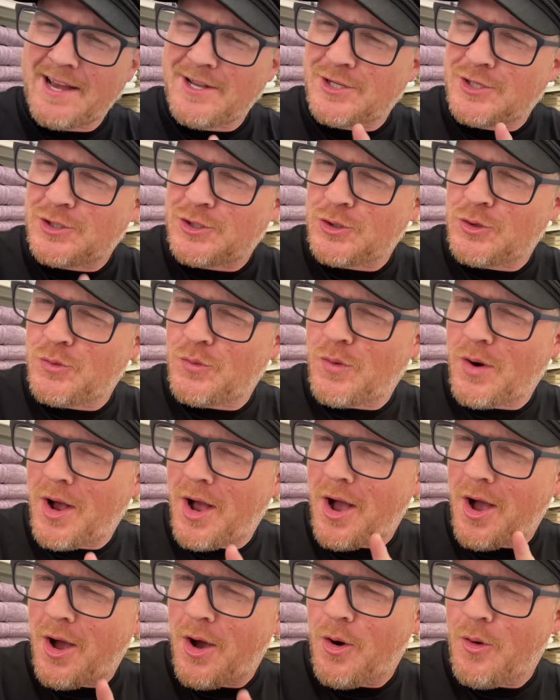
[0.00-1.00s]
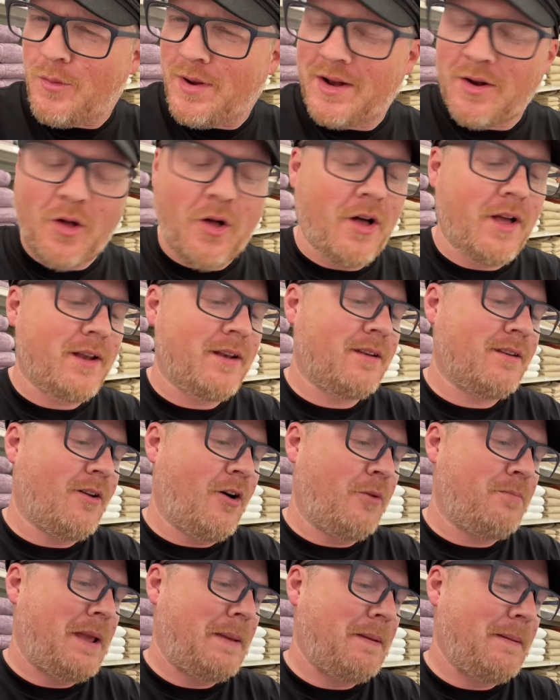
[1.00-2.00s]
do own it on
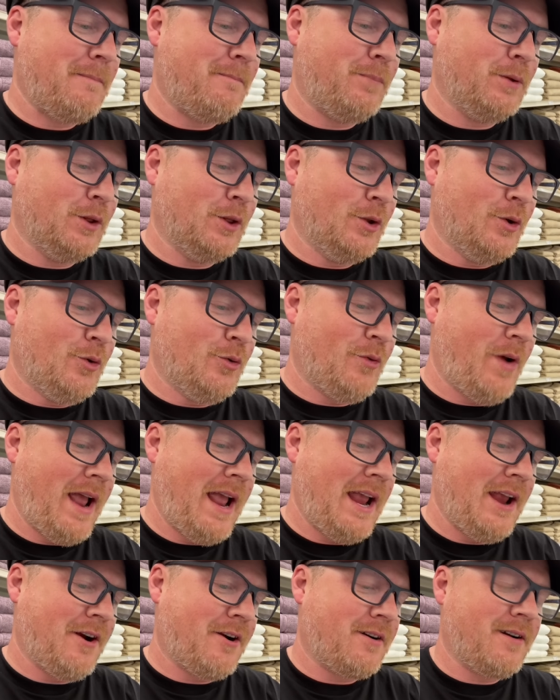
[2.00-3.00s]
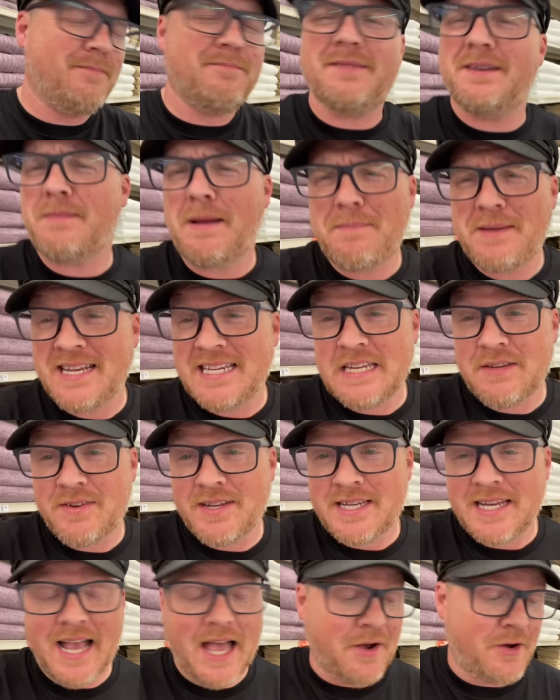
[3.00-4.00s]
on maybe Blu-ray or it might be
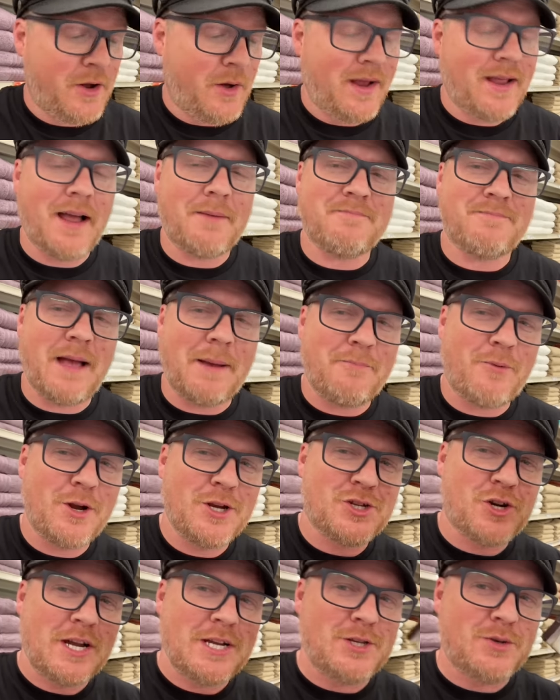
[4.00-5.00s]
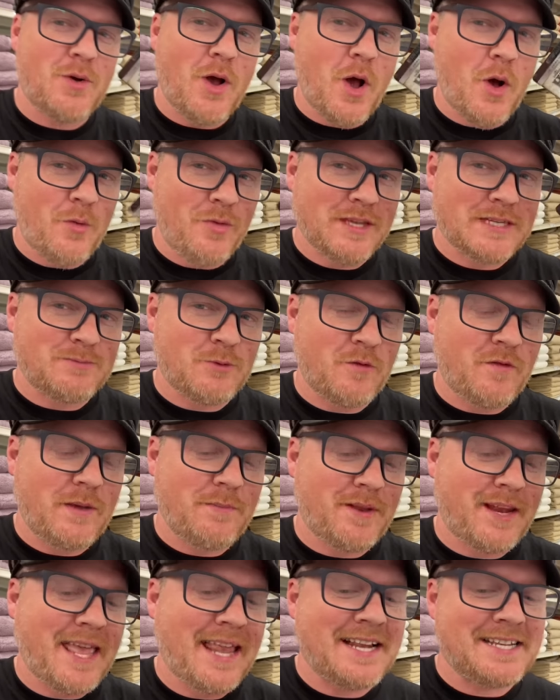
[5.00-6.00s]
DVD. I don't know. I, am I'm, I'm pretty sure I do own this movie,
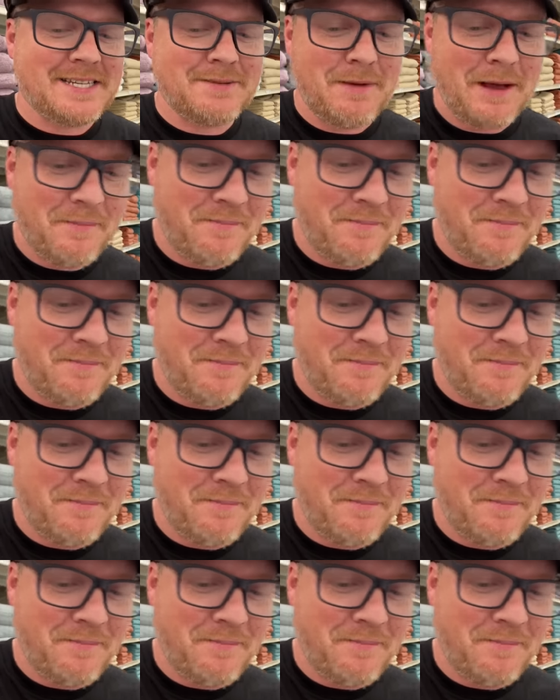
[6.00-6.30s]
but again, it's in my